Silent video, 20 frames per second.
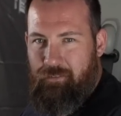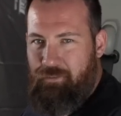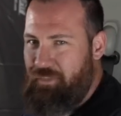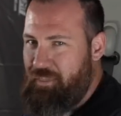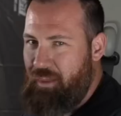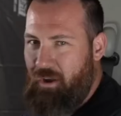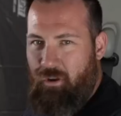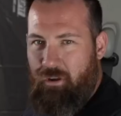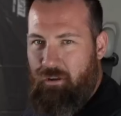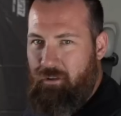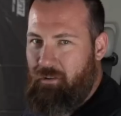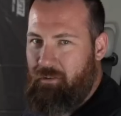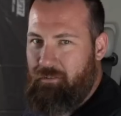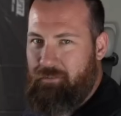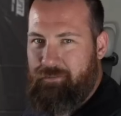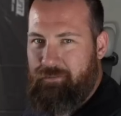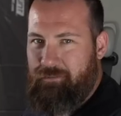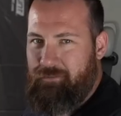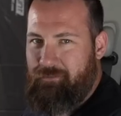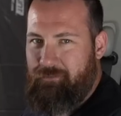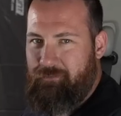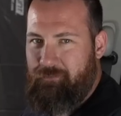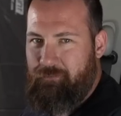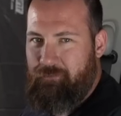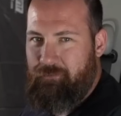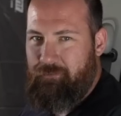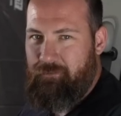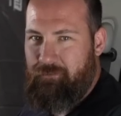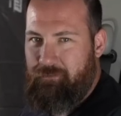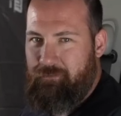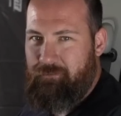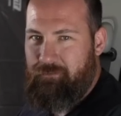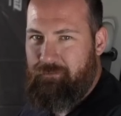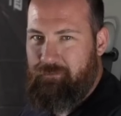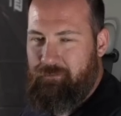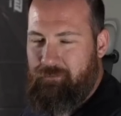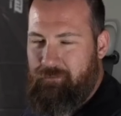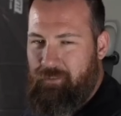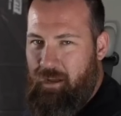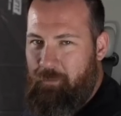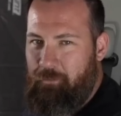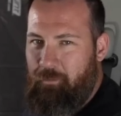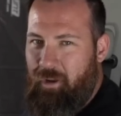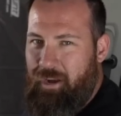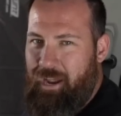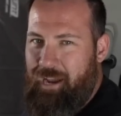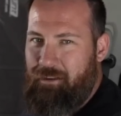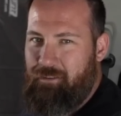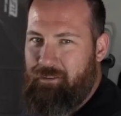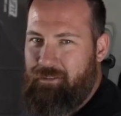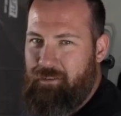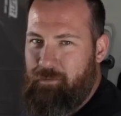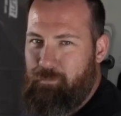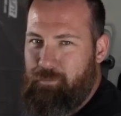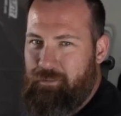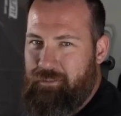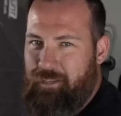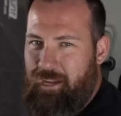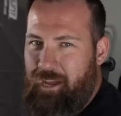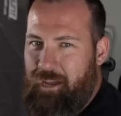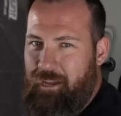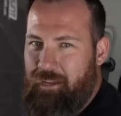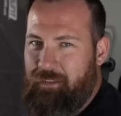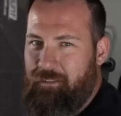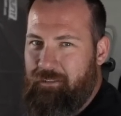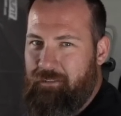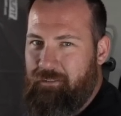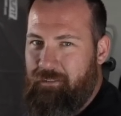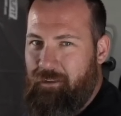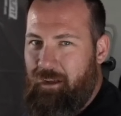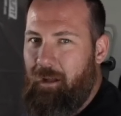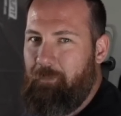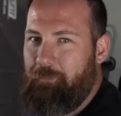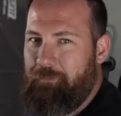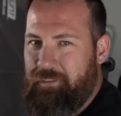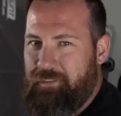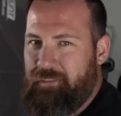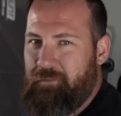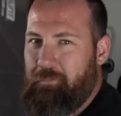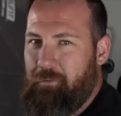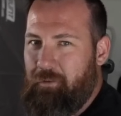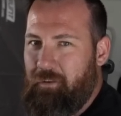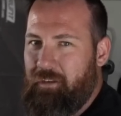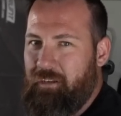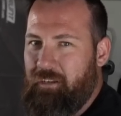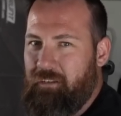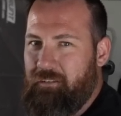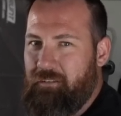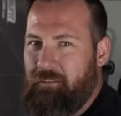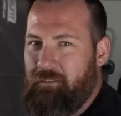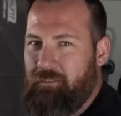There are not. I'm not angry, Triple J. I'm disappointed.